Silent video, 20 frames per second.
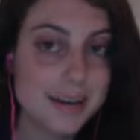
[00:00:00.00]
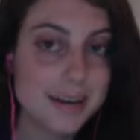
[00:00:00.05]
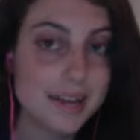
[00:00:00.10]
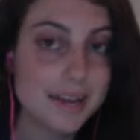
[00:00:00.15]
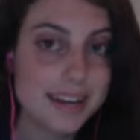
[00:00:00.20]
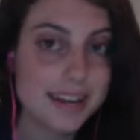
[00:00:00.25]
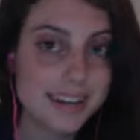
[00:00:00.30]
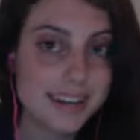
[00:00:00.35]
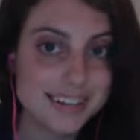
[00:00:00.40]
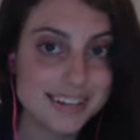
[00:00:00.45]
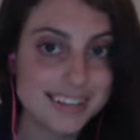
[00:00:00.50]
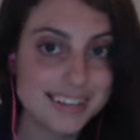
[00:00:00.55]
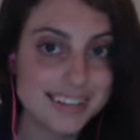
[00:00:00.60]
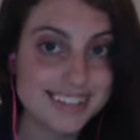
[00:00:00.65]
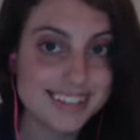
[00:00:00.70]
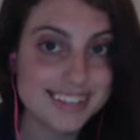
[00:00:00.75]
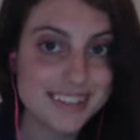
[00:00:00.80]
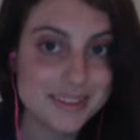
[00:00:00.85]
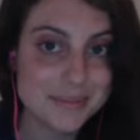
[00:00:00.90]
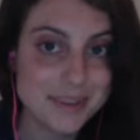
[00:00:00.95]
many years
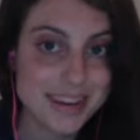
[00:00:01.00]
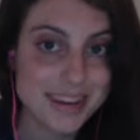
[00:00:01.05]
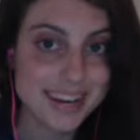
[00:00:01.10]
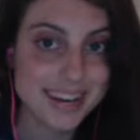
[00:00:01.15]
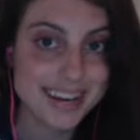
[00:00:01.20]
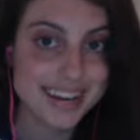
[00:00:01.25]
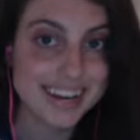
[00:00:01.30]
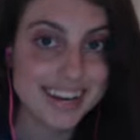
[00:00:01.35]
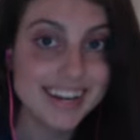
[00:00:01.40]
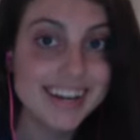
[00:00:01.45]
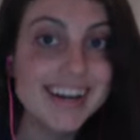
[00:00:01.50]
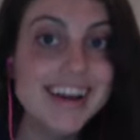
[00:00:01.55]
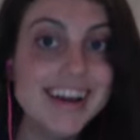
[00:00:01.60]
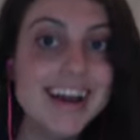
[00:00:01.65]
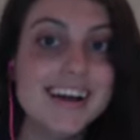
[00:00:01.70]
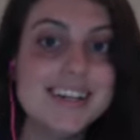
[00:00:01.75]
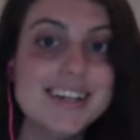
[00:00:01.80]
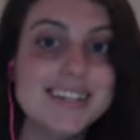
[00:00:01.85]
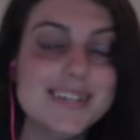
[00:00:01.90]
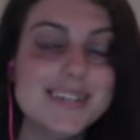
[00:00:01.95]
in the making.
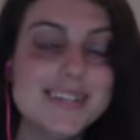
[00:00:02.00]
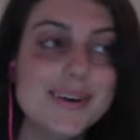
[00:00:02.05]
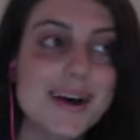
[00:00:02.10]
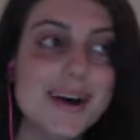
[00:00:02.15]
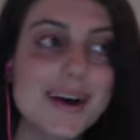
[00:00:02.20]
So